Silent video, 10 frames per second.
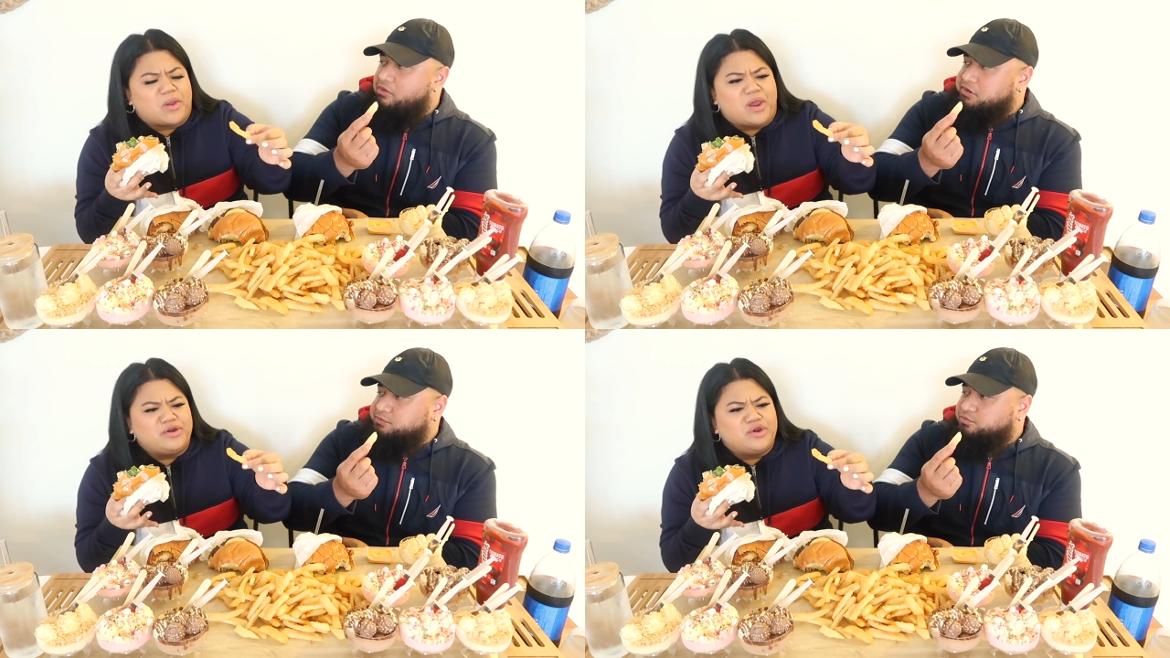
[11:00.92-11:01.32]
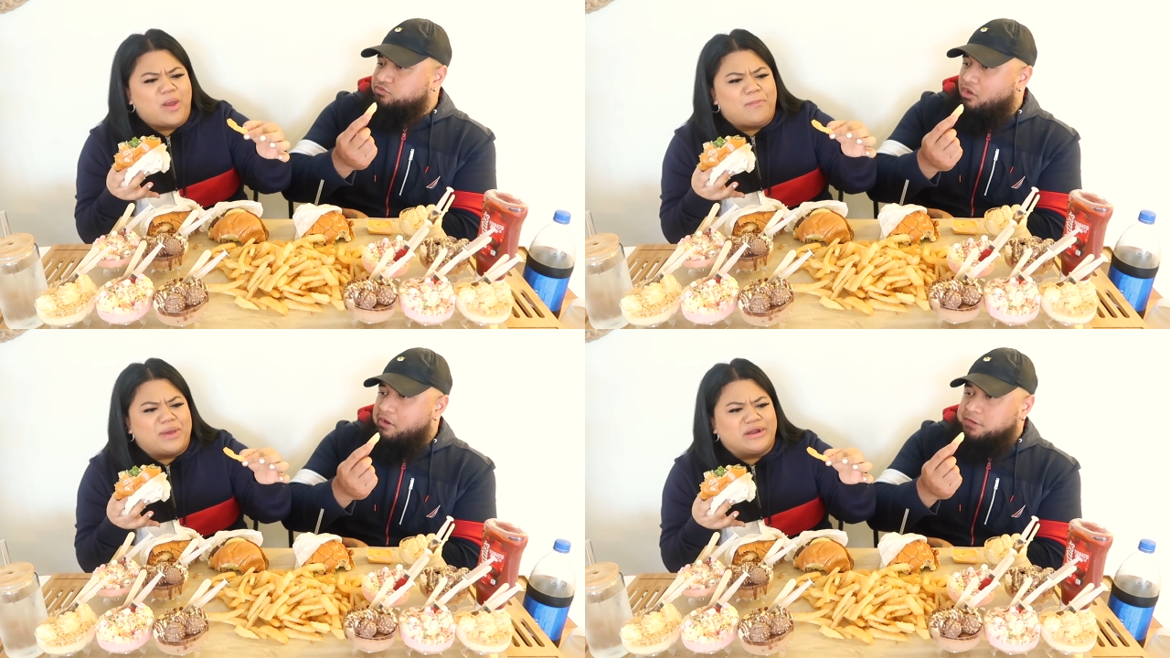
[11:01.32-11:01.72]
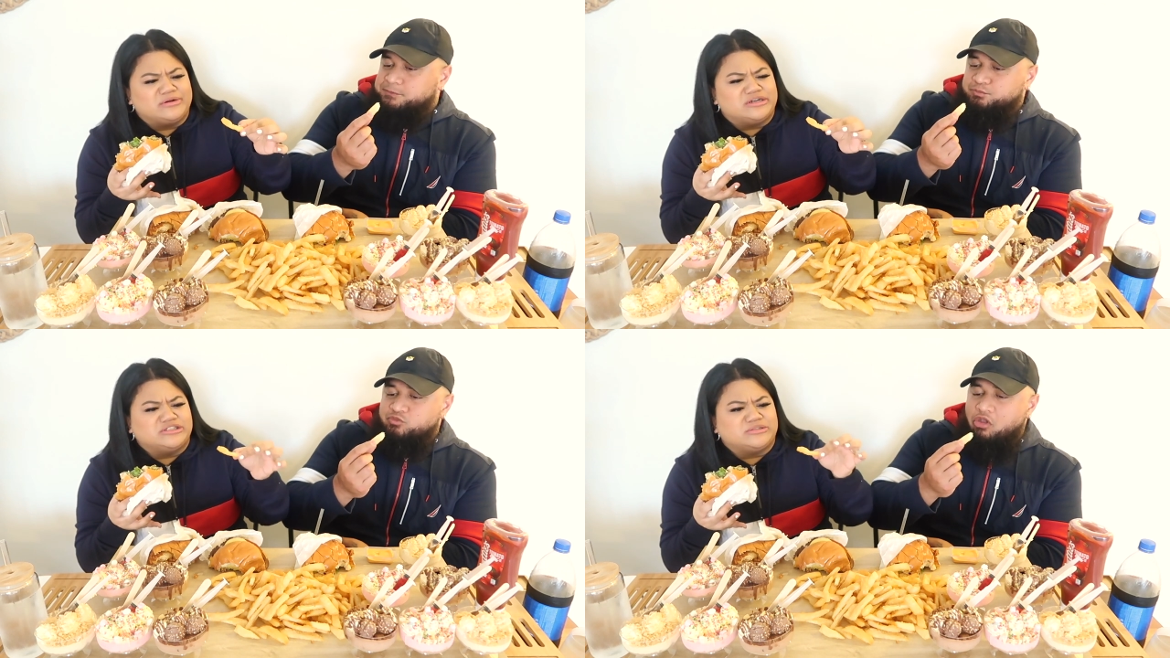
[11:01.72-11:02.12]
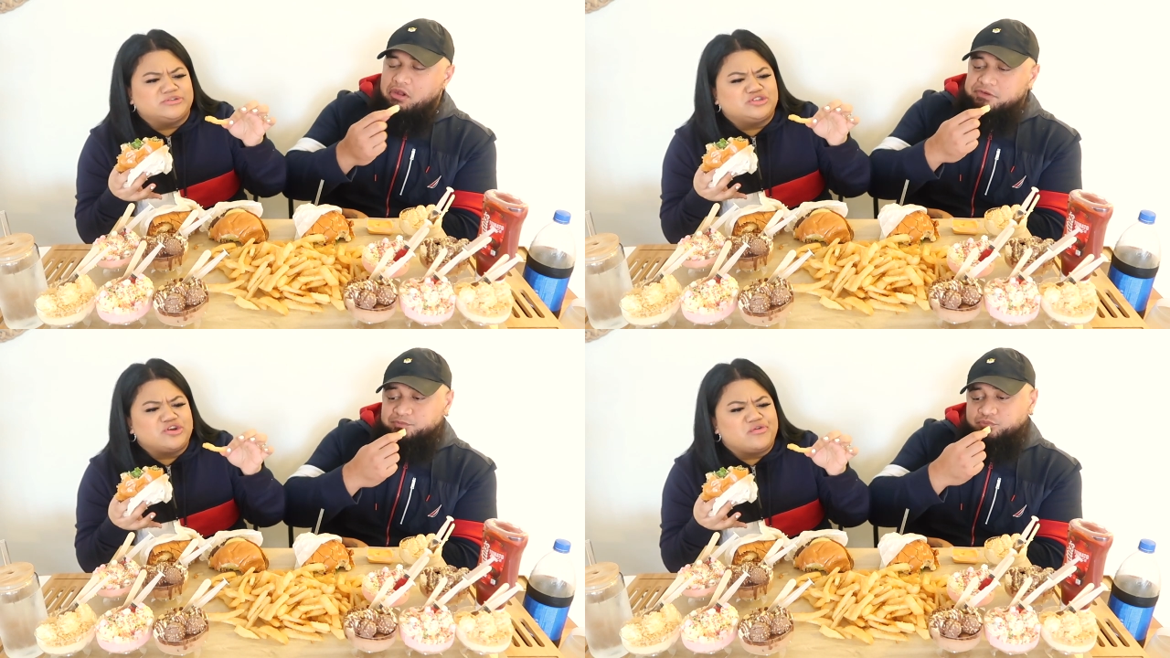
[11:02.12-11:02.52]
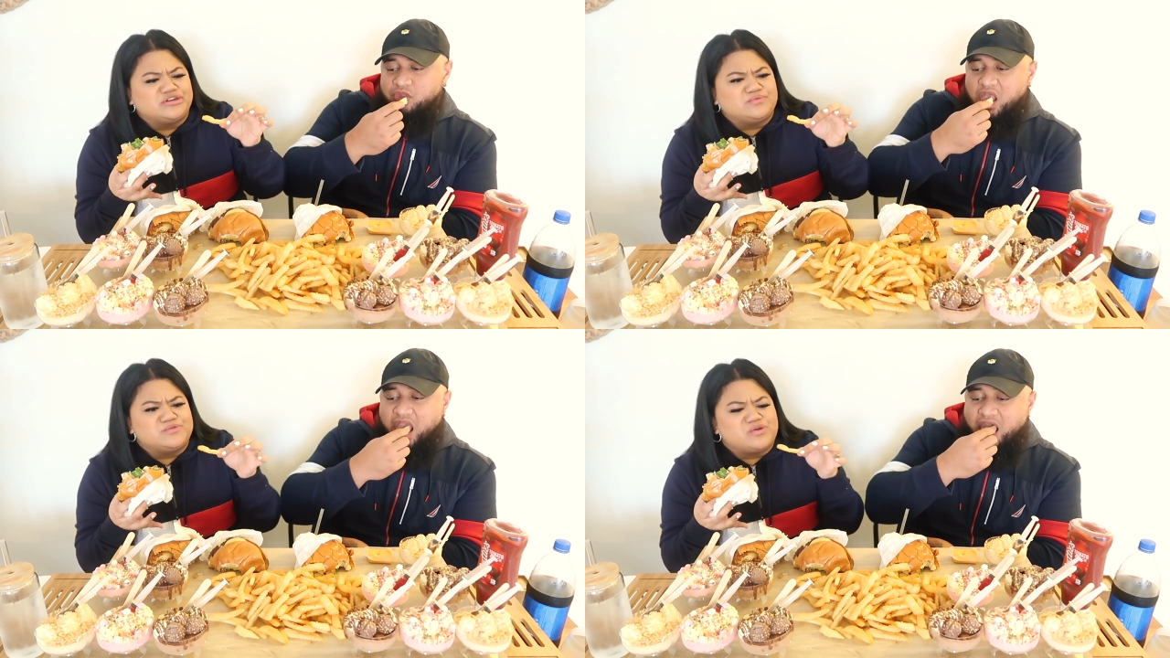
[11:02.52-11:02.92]
Speaker 1: I don't know how better it is, but it's so
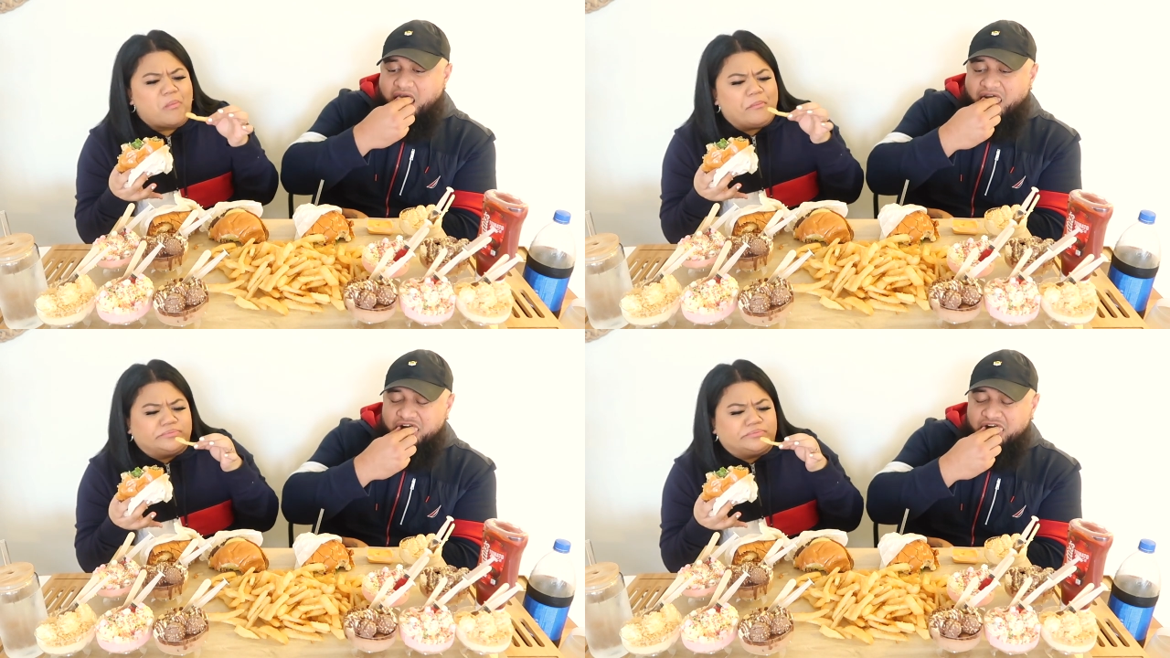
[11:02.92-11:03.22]
crispy.